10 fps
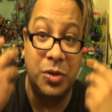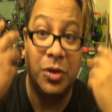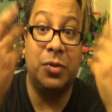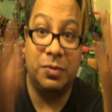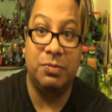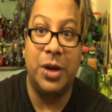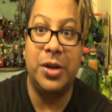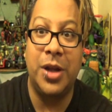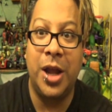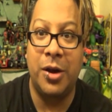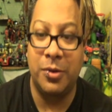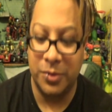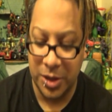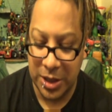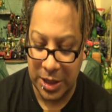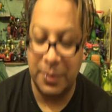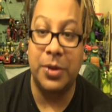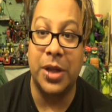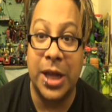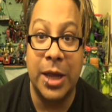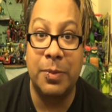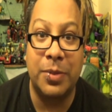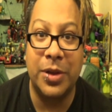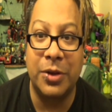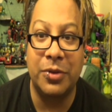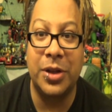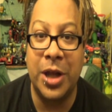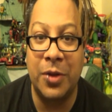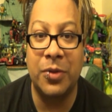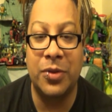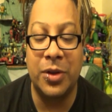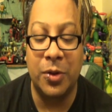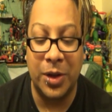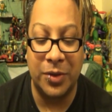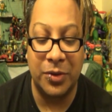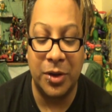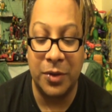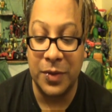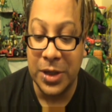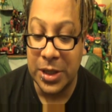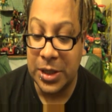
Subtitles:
just right now about the hips and everything else and all that stuff.